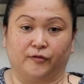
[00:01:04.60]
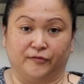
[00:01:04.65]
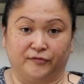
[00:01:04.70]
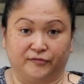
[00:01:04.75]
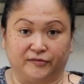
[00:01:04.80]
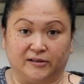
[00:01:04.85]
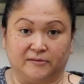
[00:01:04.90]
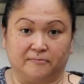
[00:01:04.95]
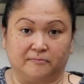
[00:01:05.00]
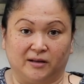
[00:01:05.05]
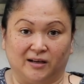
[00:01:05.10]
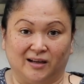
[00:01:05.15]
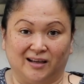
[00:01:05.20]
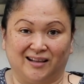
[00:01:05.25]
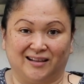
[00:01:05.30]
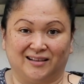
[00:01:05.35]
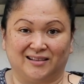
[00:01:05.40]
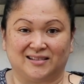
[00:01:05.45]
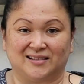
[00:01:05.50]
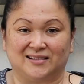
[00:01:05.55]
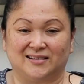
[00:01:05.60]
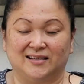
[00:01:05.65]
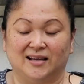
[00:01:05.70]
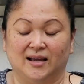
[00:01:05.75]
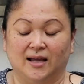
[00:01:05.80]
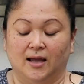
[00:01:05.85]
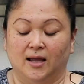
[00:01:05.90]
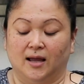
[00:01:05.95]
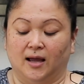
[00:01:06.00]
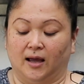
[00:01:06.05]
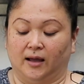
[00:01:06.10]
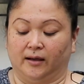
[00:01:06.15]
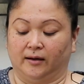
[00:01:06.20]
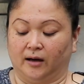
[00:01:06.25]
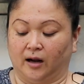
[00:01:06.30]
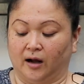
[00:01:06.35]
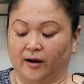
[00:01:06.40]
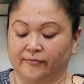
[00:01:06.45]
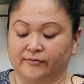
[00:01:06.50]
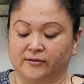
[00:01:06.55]
15 minutes.
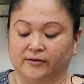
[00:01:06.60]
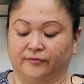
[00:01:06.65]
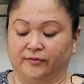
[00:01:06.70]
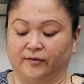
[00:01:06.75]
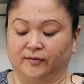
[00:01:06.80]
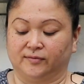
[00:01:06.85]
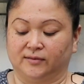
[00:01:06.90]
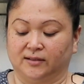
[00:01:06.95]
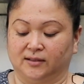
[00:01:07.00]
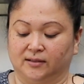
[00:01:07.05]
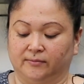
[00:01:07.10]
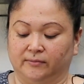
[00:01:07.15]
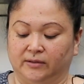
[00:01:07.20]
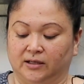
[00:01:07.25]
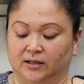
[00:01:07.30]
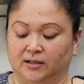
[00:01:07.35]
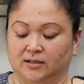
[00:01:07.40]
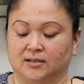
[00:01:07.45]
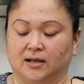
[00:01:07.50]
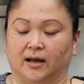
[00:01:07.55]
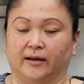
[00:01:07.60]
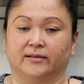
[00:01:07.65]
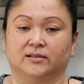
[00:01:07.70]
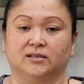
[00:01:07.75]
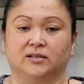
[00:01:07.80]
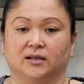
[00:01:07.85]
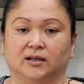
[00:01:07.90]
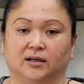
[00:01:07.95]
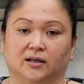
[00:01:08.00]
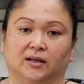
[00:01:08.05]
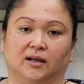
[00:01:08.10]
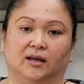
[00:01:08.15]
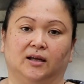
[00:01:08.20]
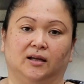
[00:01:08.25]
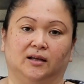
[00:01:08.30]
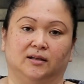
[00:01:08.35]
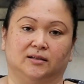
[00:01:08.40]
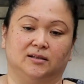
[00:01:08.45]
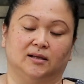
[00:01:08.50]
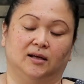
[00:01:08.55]
And after 15 minutes, I turn
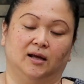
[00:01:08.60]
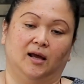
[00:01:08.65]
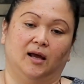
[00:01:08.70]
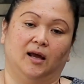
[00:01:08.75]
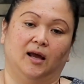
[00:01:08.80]
it